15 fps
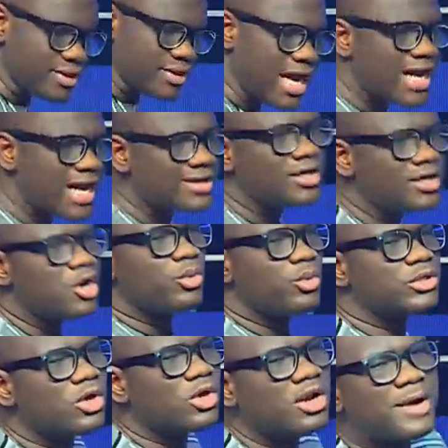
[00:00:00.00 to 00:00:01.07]
And we
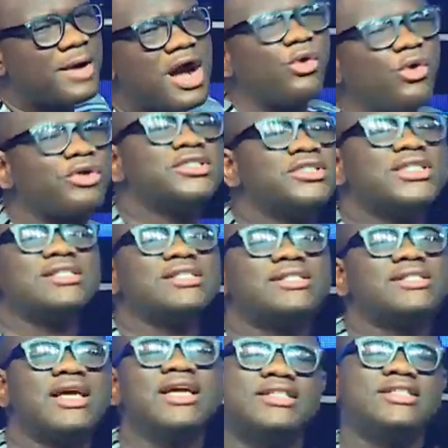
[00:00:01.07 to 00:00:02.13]
are talking about how Christians
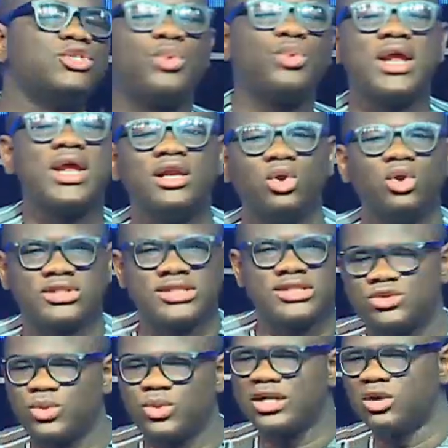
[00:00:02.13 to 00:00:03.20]
say it is well a lot, it
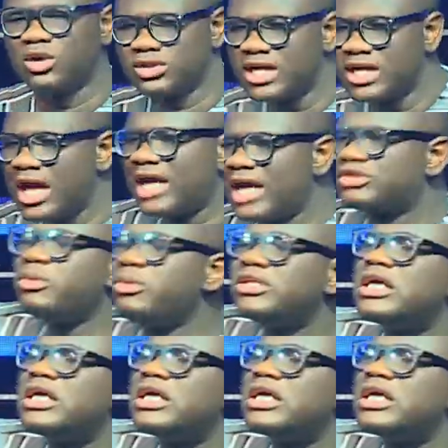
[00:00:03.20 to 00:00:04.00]
is well a lot. And somebody